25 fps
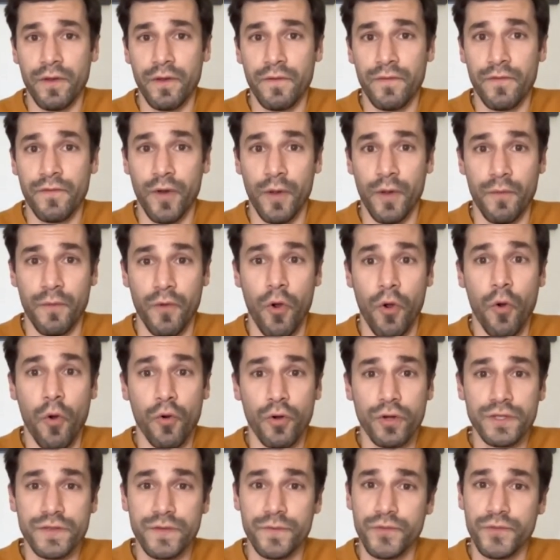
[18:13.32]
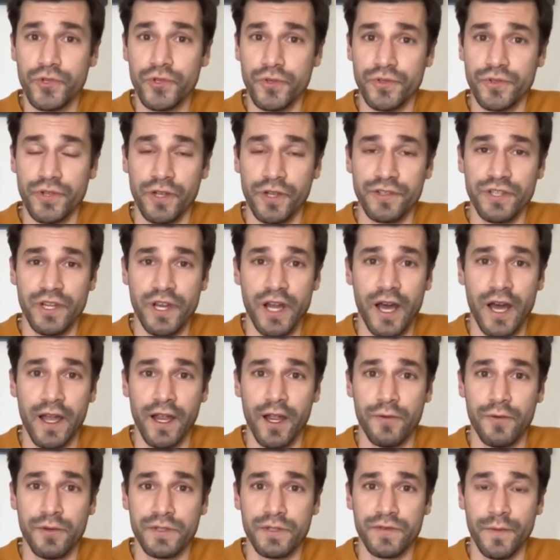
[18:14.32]
from George
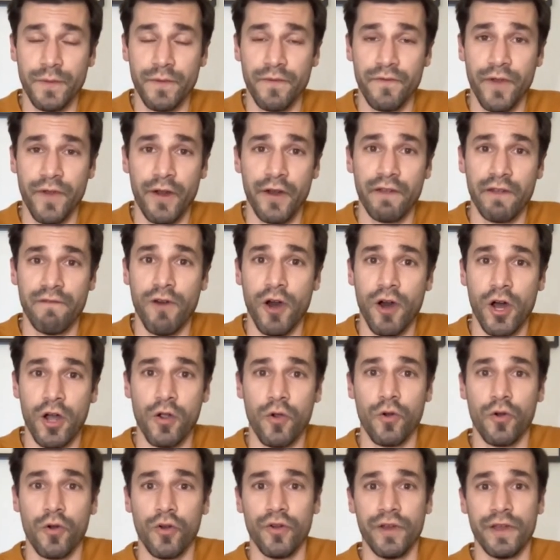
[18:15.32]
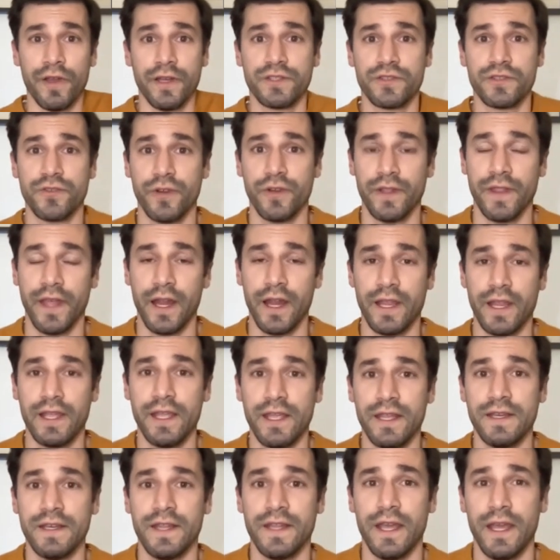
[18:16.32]
Osanaga was from a very long oral history that
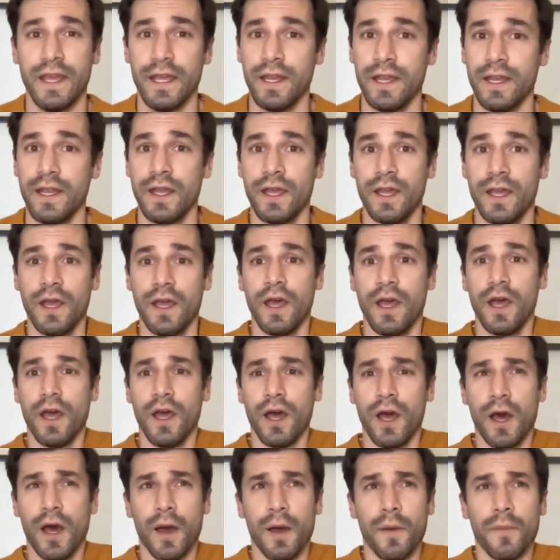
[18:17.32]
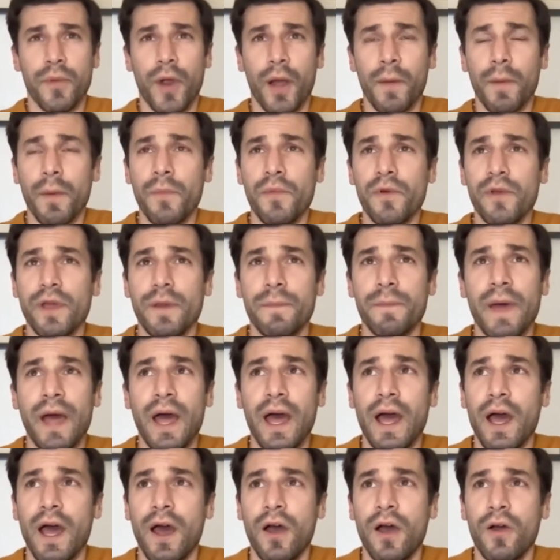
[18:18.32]
he did probably
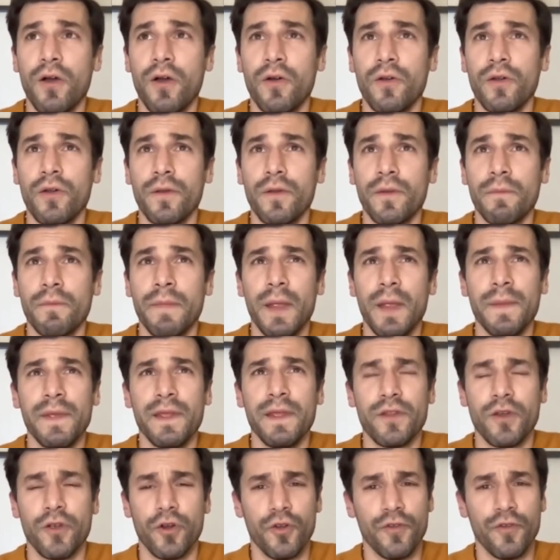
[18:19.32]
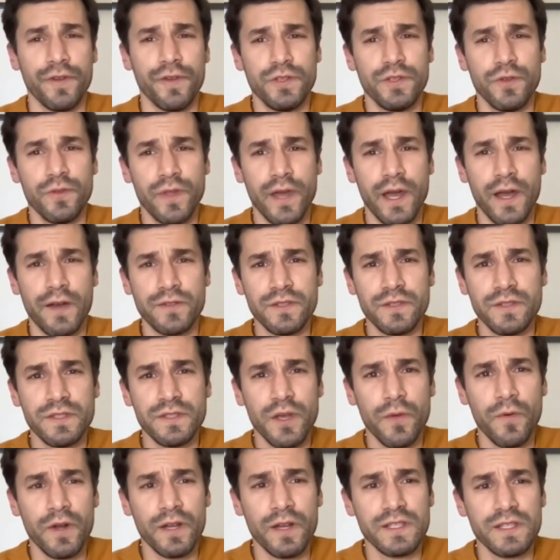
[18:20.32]
about maybe in the early 2000s, I
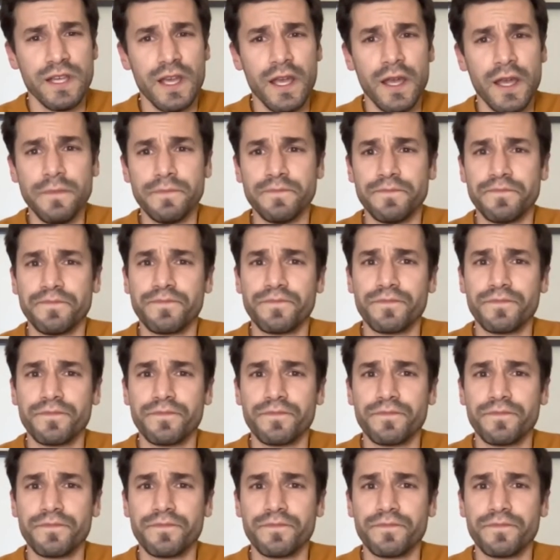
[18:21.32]
want to say.